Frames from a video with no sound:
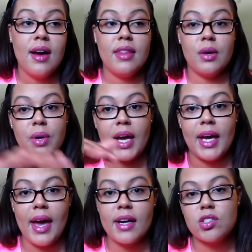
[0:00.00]
and then when I
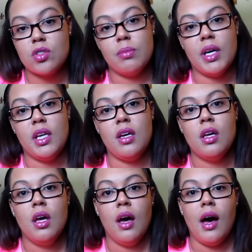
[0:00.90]
get extra
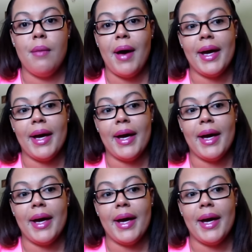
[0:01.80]
money, um,